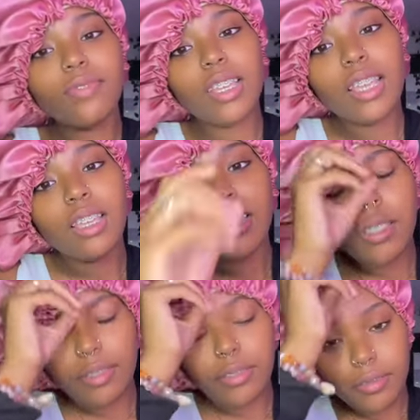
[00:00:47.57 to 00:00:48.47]
to come back to
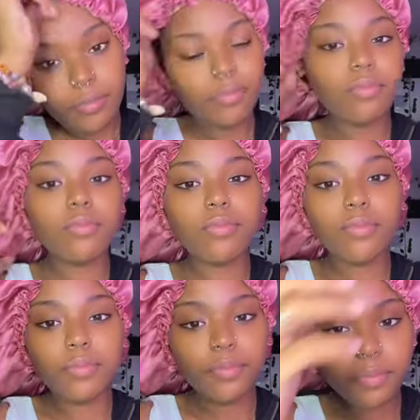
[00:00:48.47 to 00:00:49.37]
part two to see me
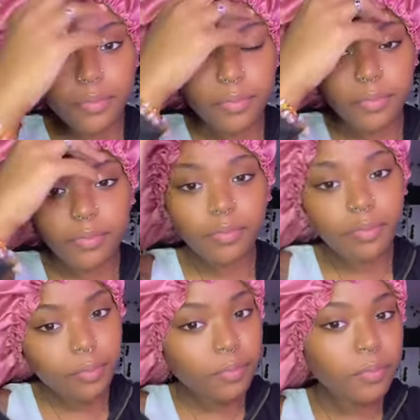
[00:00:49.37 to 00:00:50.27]
install it.
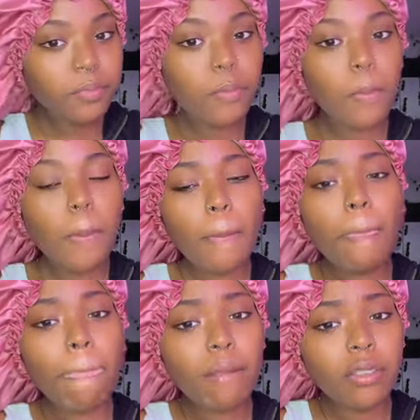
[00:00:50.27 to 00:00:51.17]
Yeah,
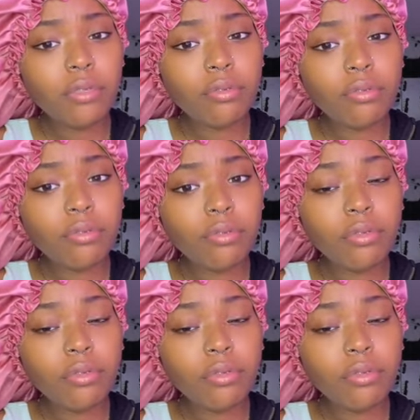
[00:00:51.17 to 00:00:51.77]
big ass bonnet.